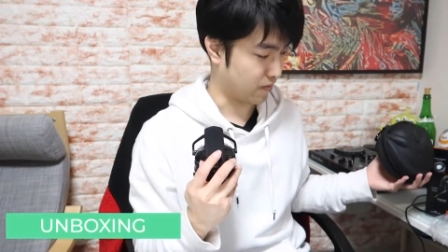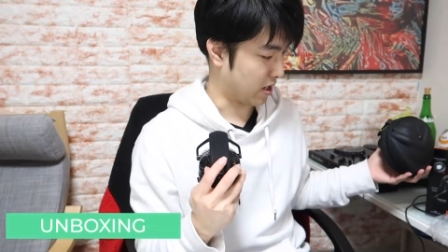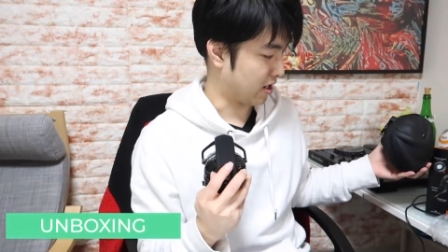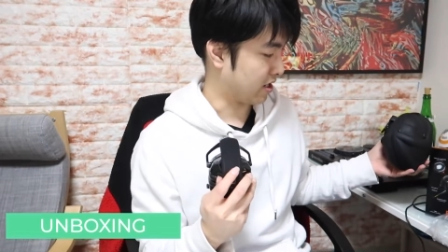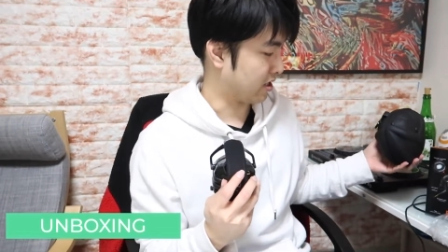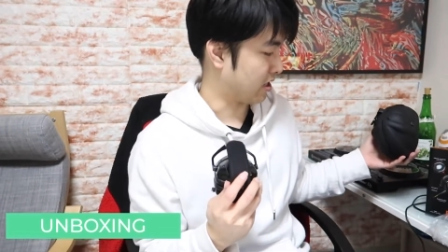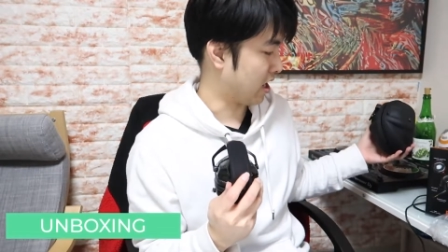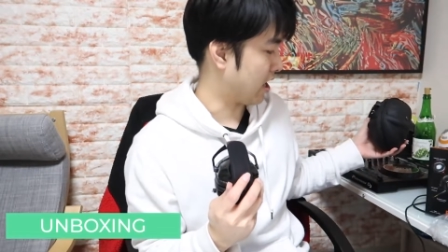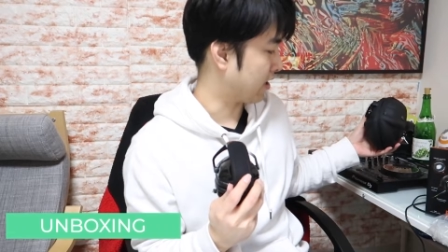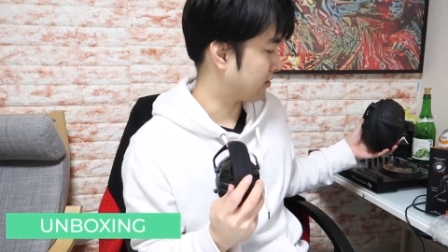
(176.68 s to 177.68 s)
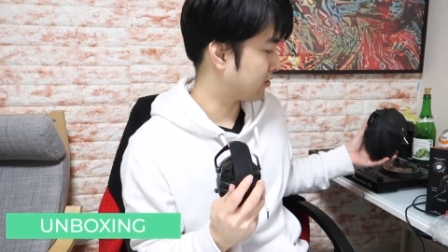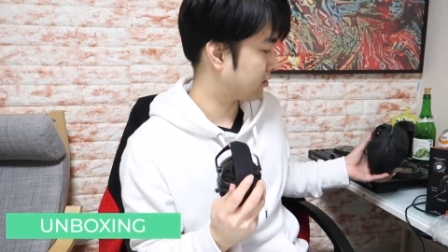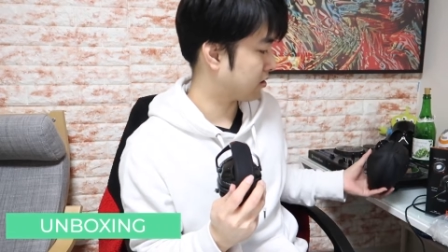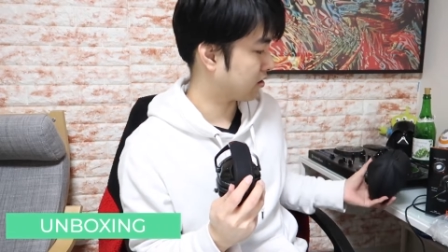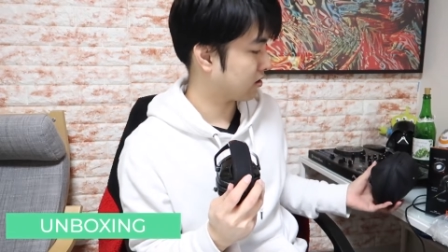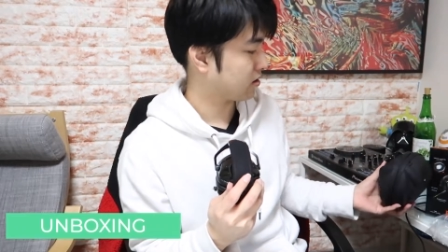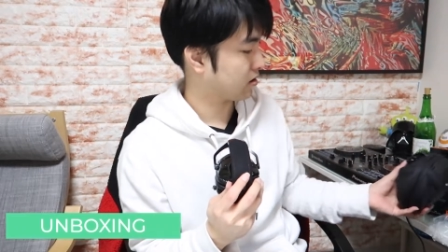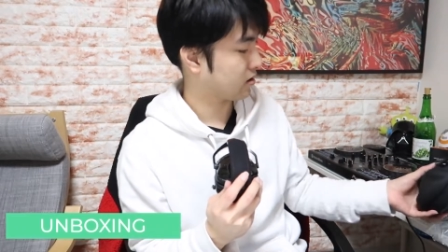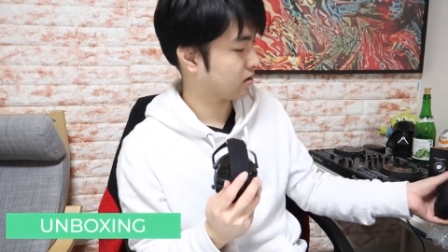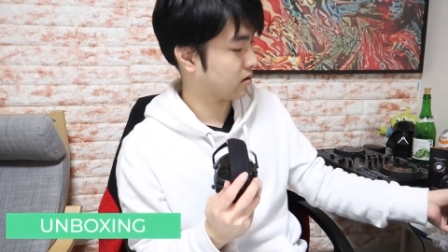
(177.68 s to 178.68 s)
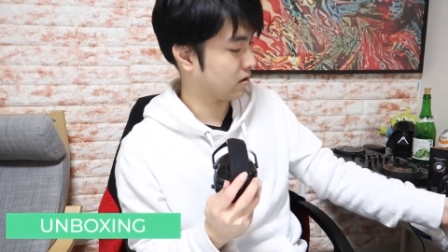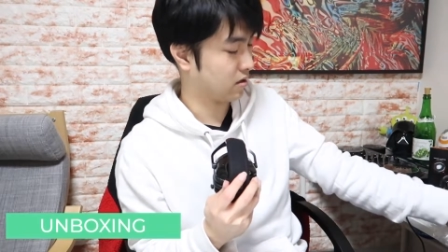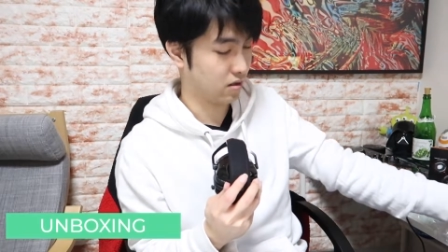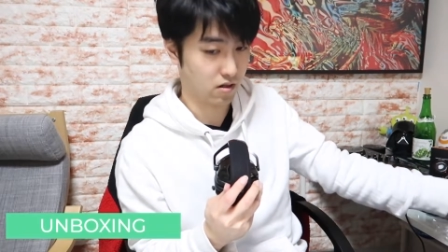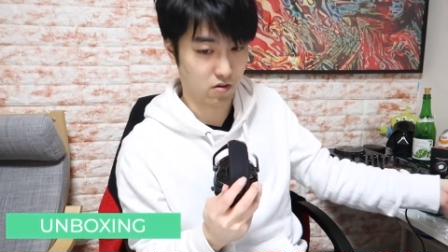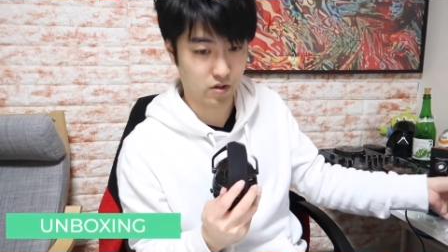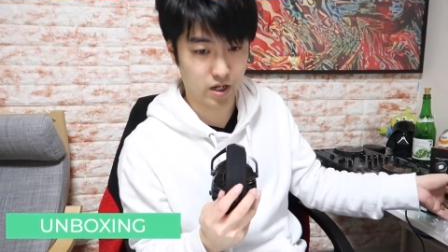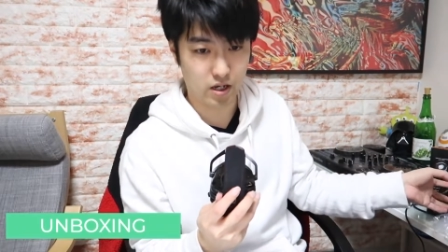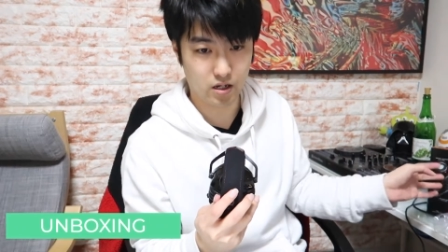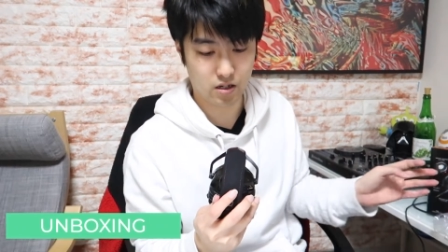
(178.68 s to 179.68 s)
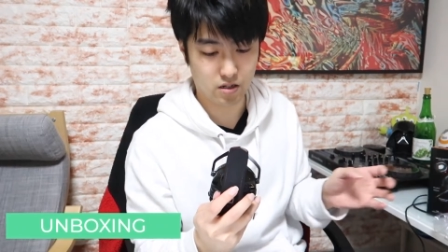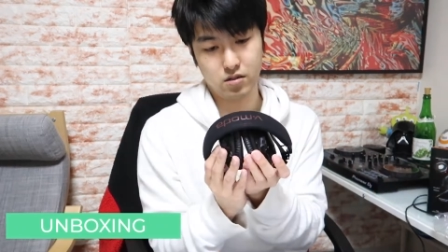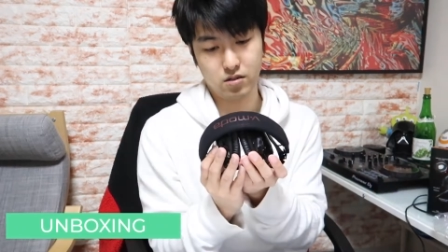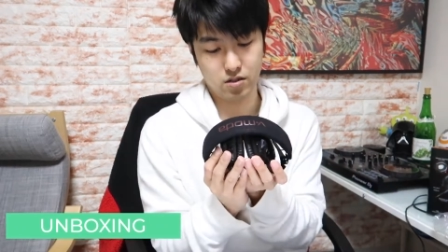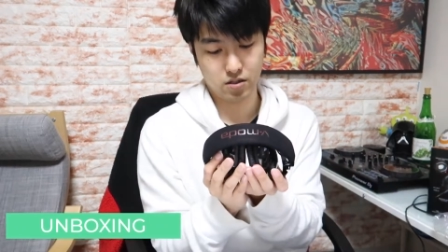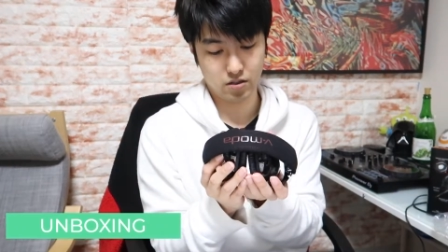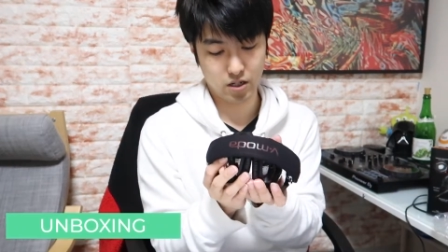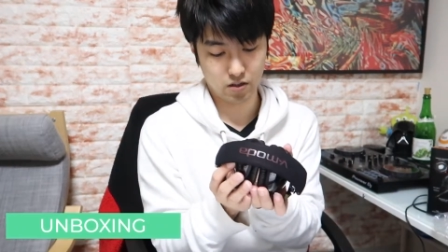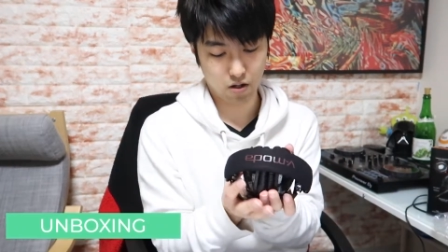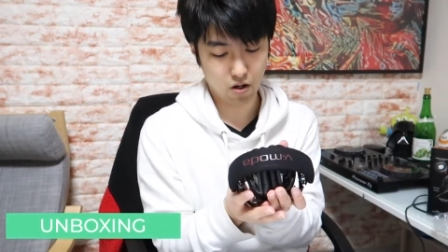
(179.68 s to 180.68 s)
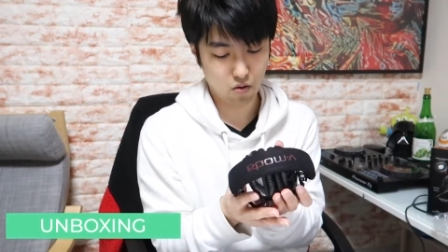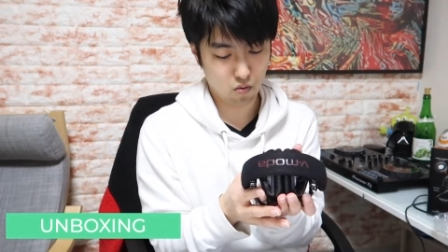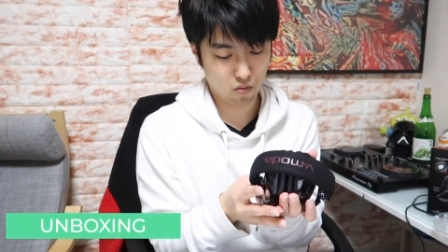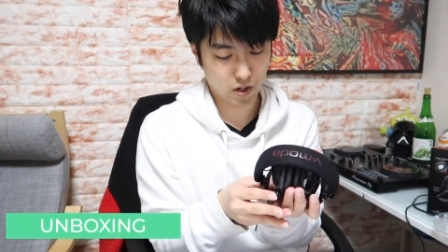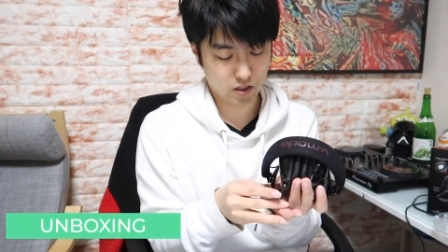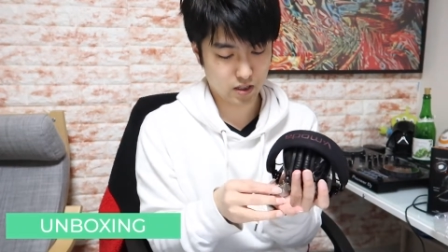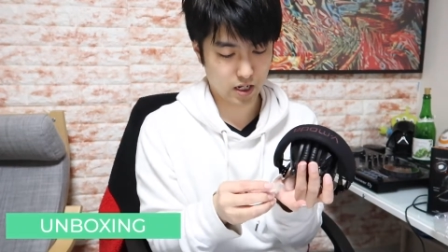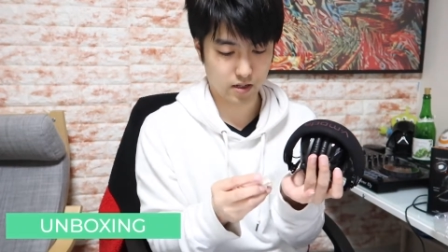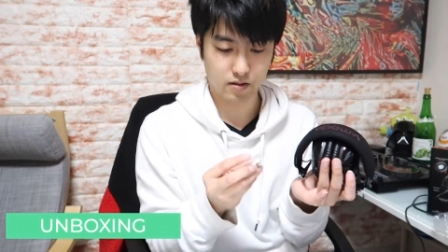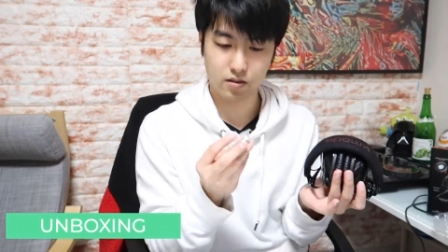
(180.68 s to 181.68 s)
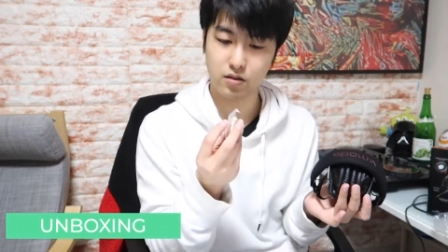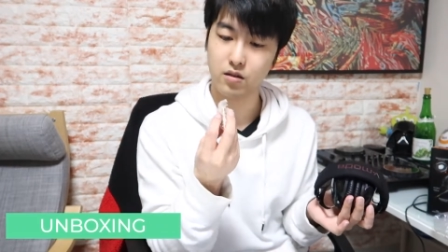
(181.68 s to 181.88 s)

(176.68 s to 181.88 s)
Very nice. Okay. Look at this. Oh, what's this?